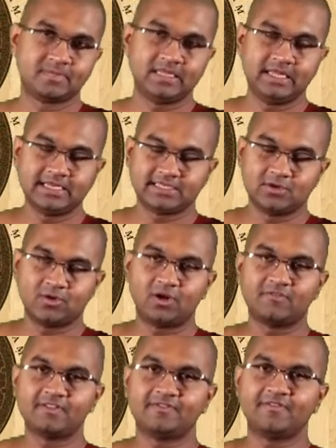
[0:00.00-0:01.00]
That's the
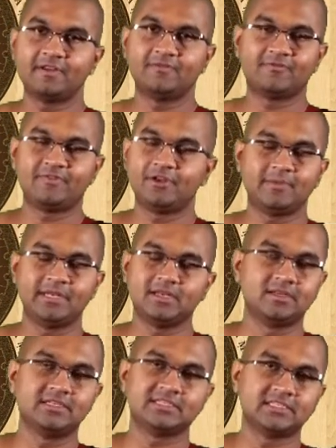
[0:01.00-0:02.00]
law of the ph
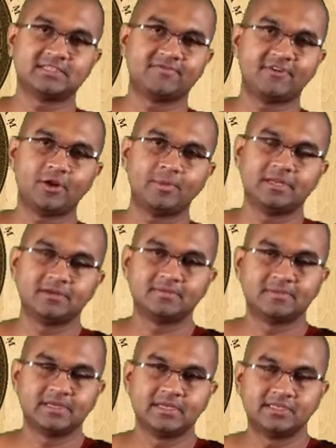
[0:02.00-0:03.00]
phenomenon. It's, it's, a phenomenon.
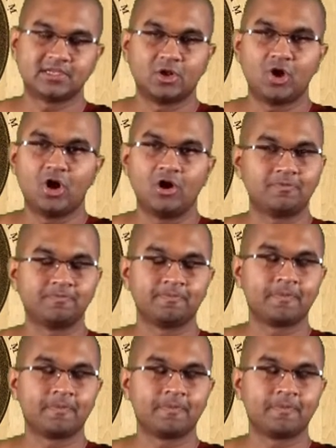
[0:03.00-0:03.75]
It's a law.